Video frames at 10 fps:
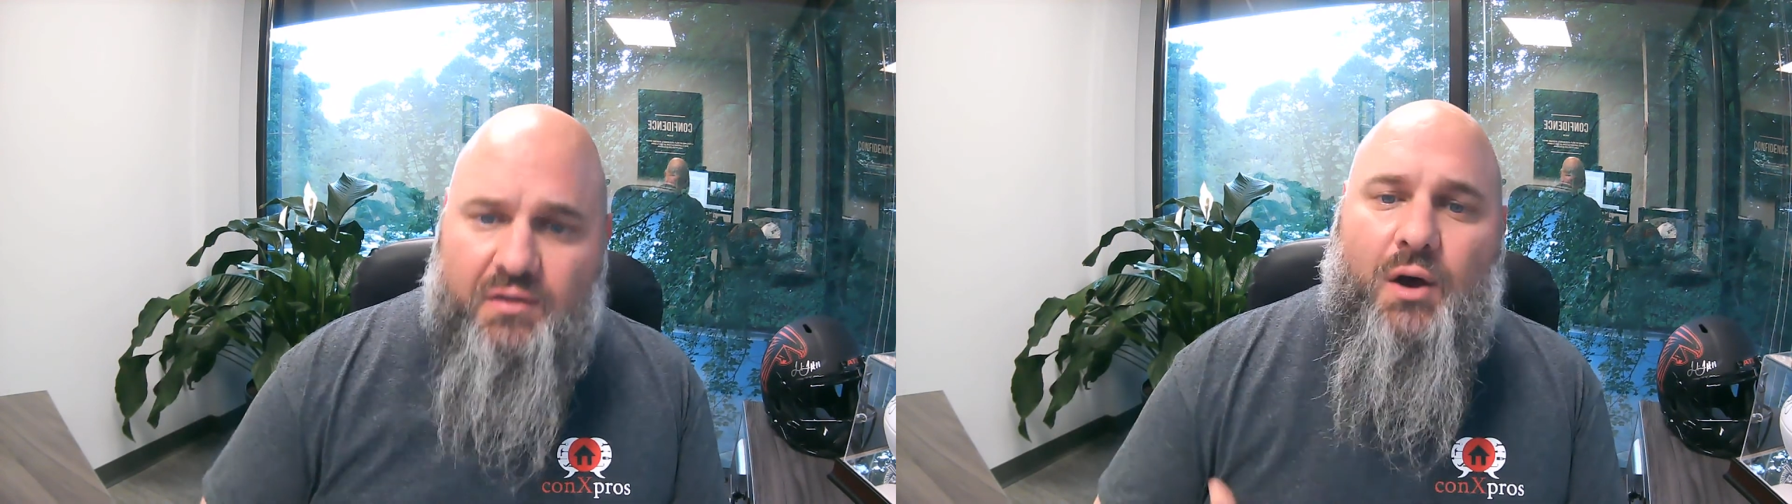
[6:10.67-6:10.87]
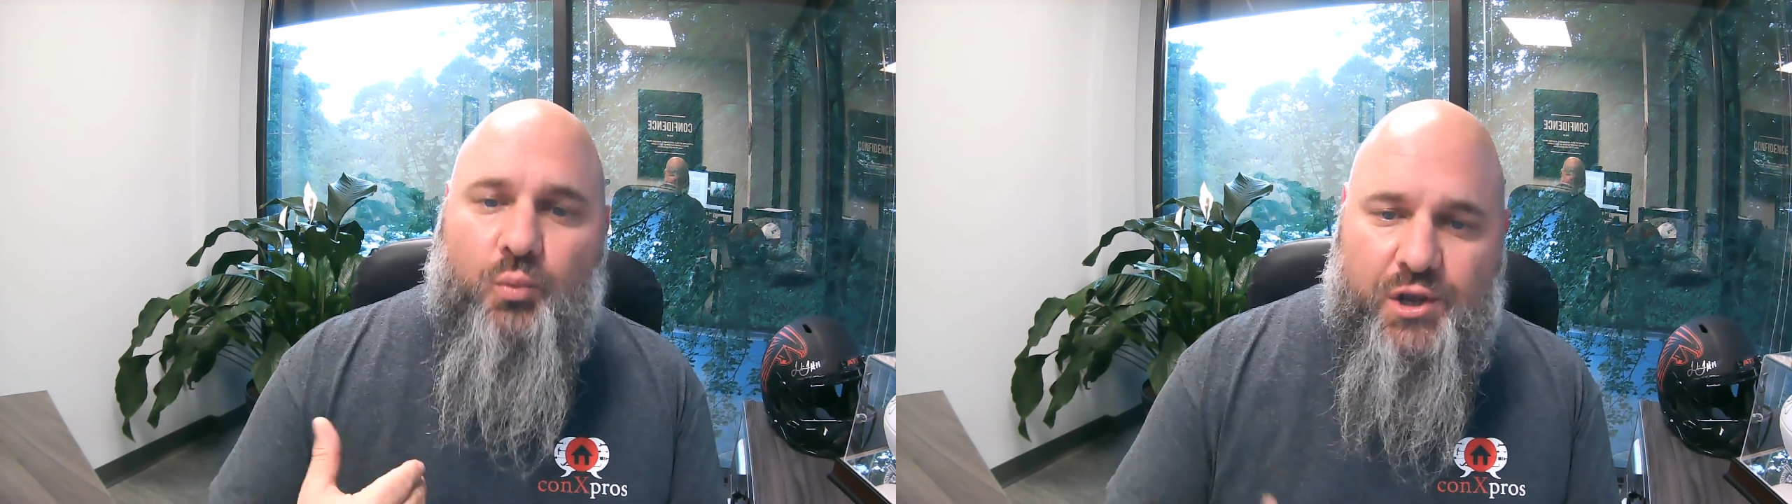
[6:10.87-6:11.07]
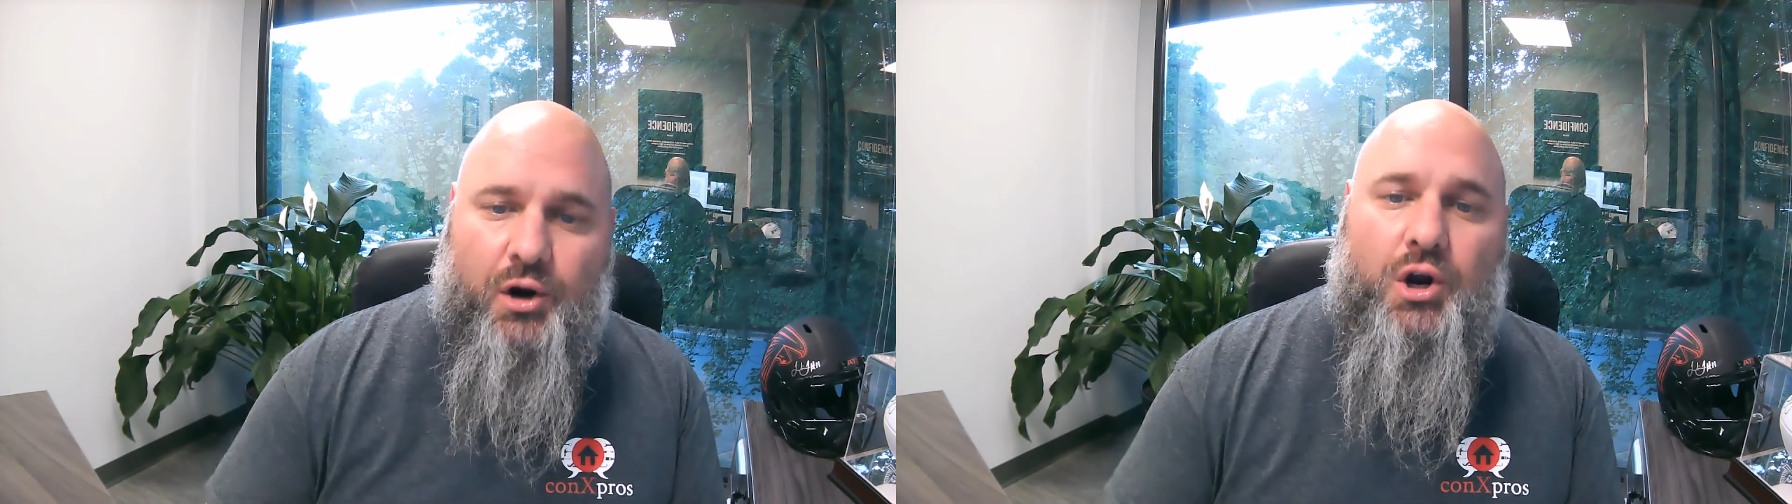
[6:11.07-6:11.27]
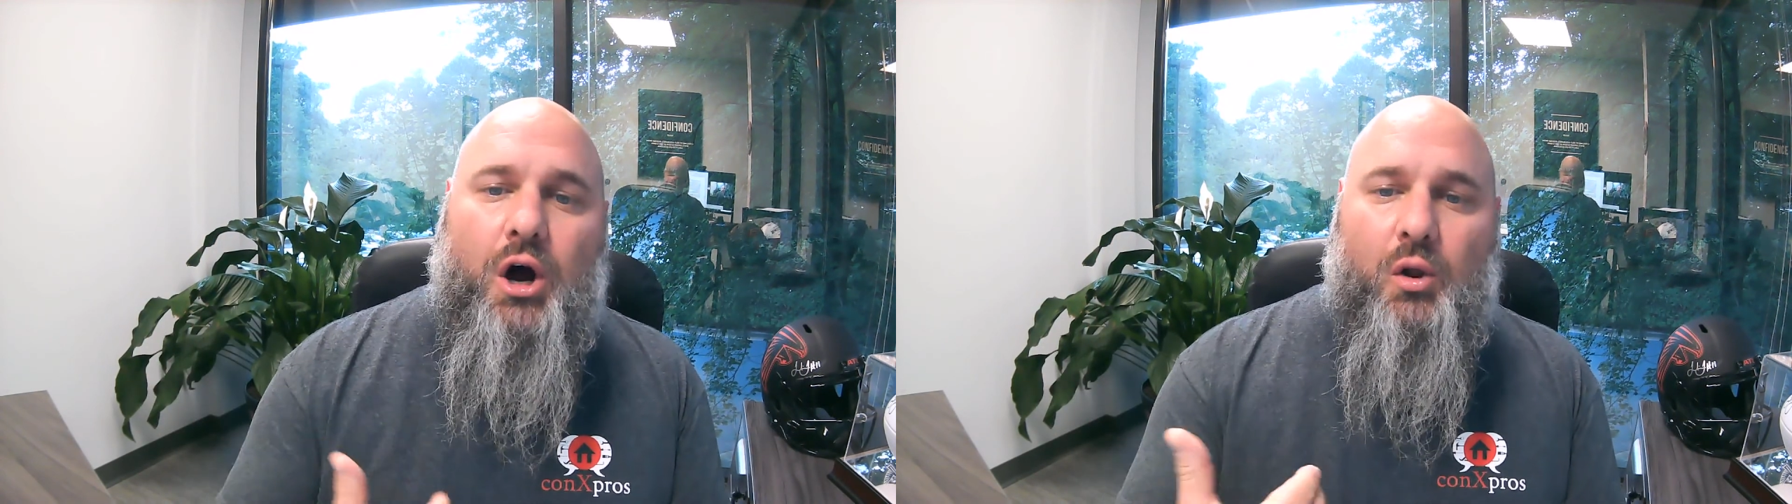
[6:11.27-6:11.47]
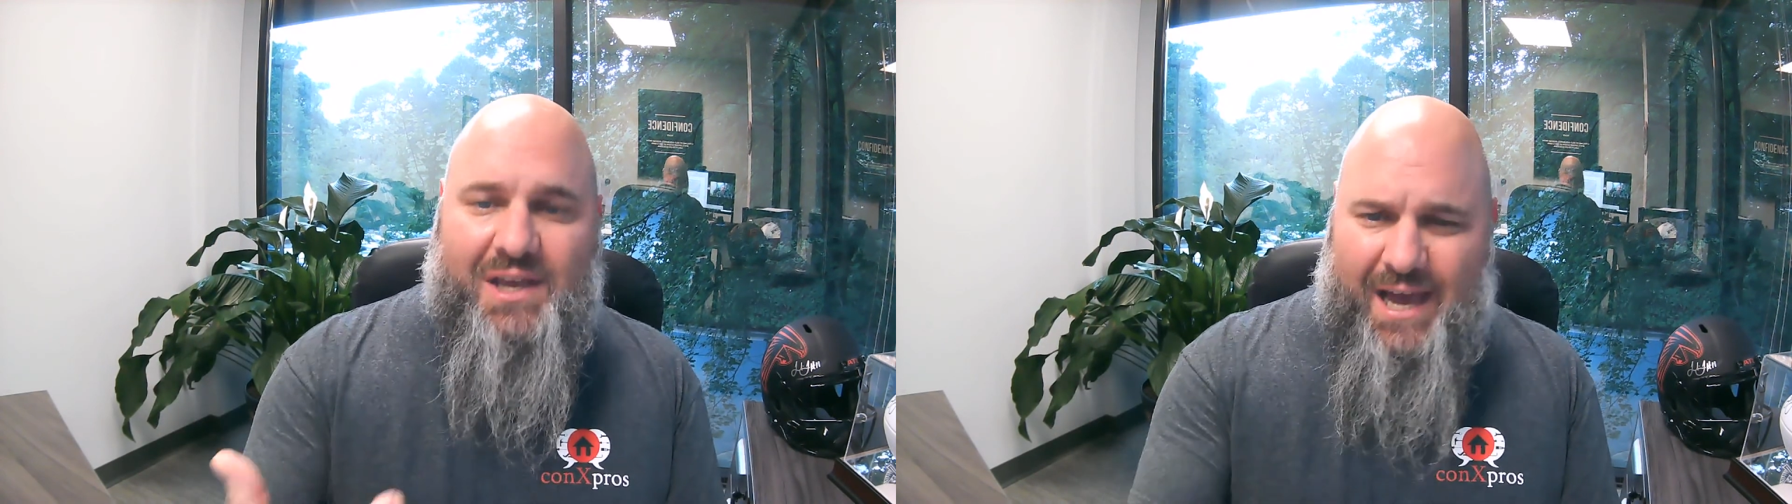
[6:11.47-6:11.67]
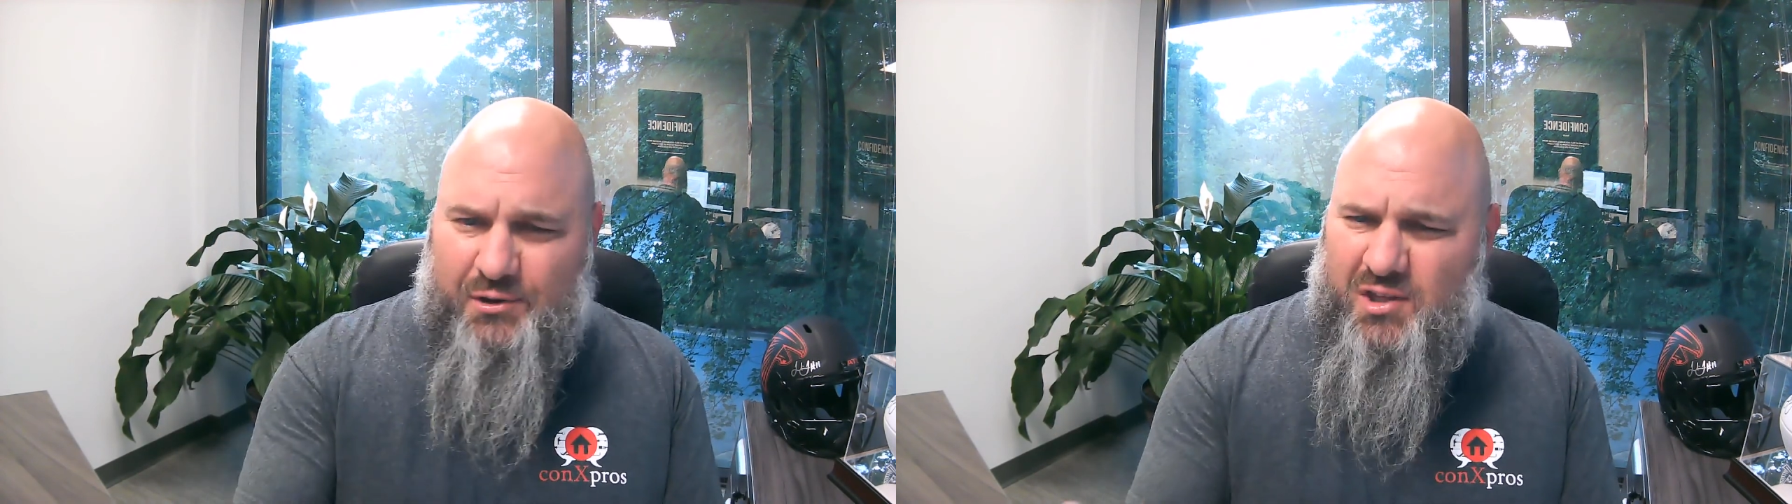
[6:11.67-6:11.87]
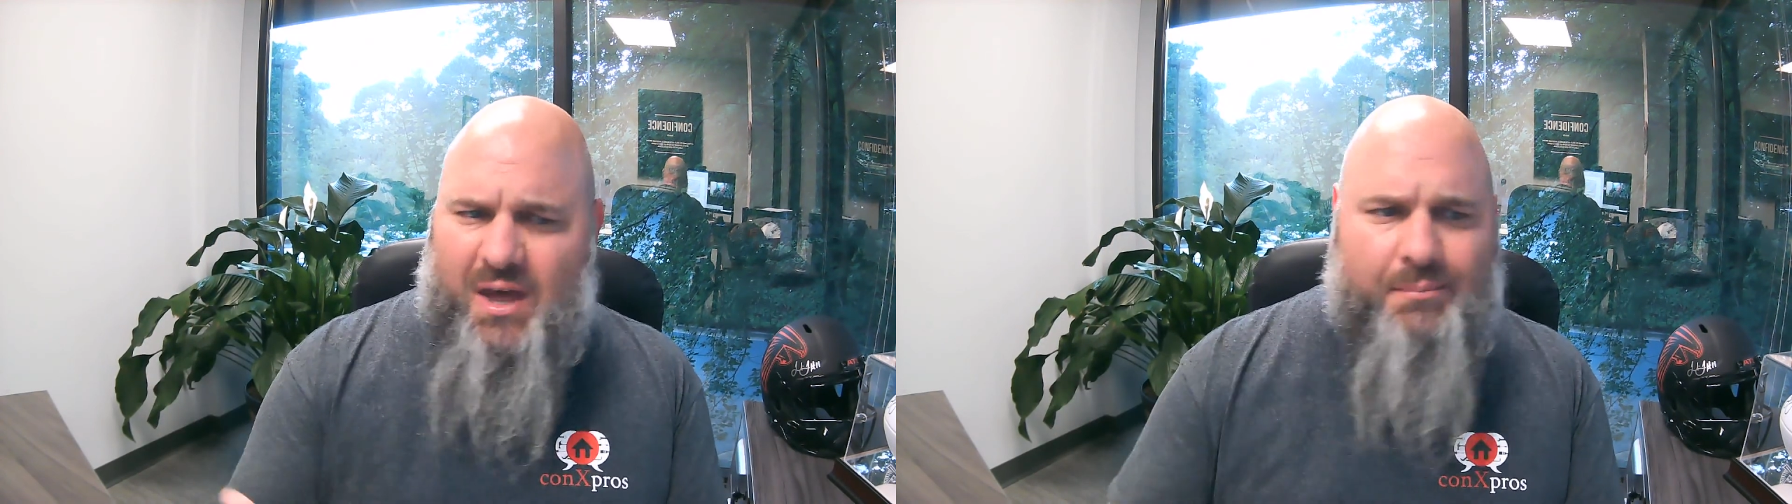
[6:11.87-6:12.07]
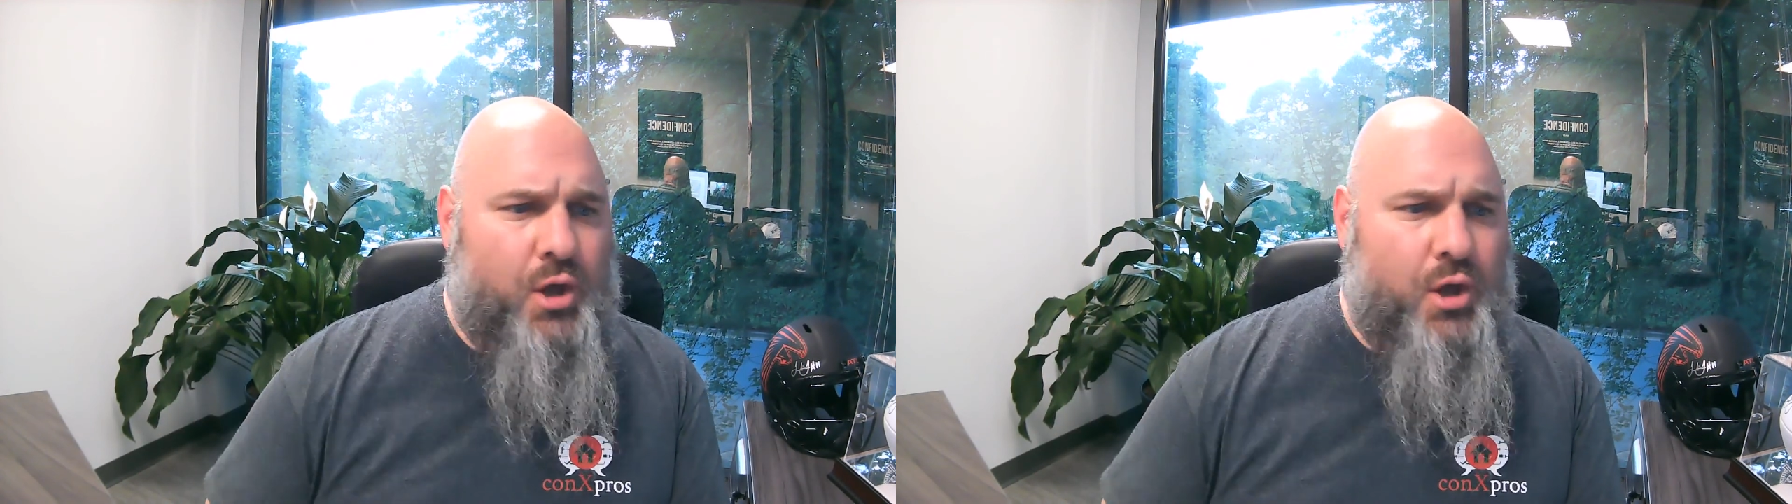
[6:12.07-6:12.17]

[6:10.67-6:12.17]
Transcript: that we are calling out to them.